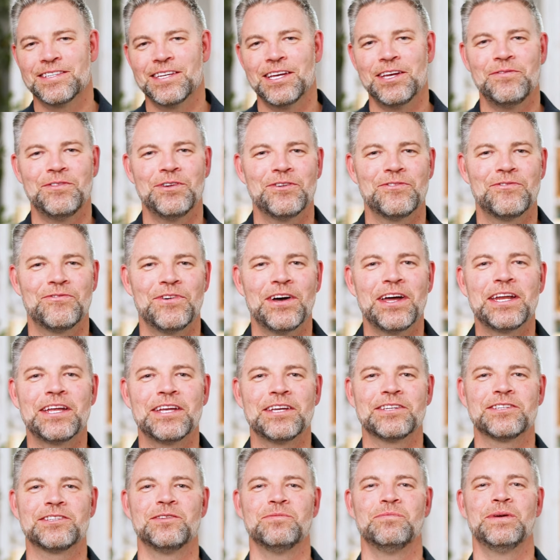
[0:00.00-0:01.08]
save your
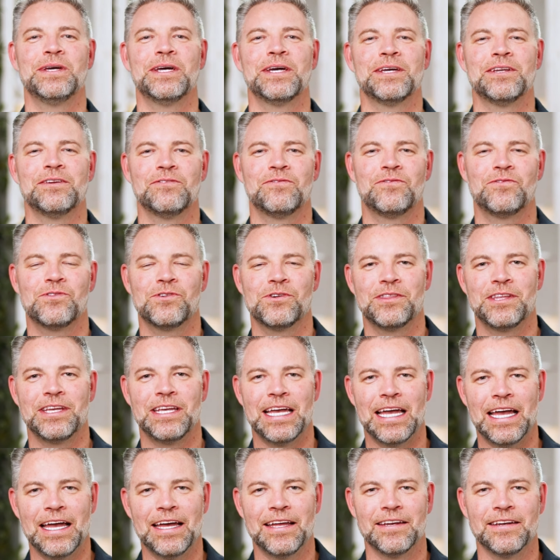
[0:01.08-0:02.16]
funniest bit for
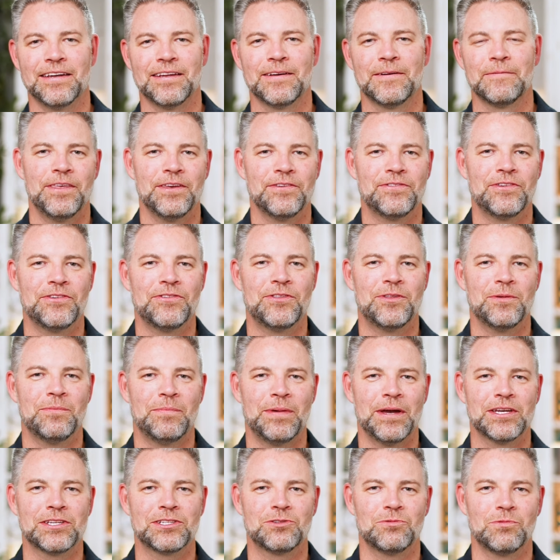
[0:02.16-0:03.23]
the end. This is the
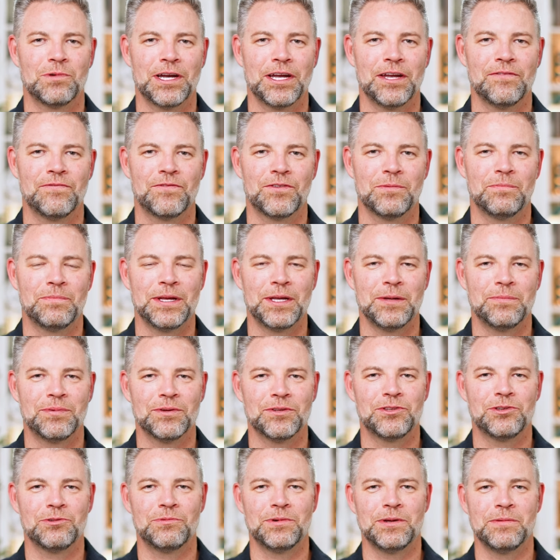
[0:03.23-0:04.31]
best way for people
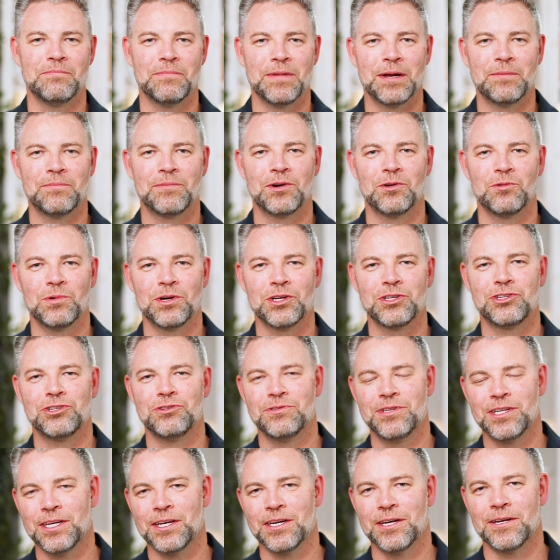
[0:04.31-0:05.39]
to remember what you
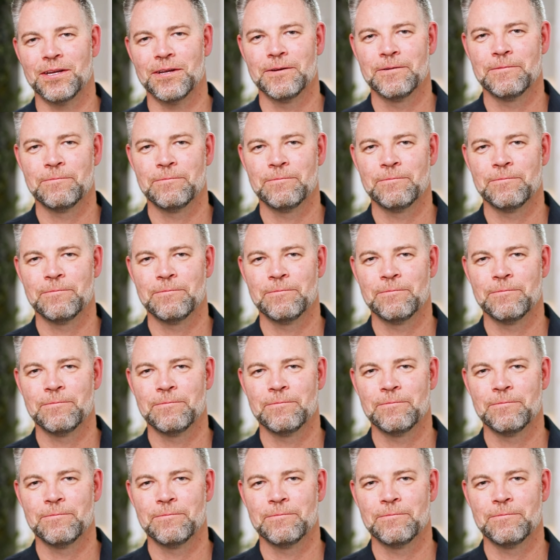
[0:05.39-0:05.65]
did.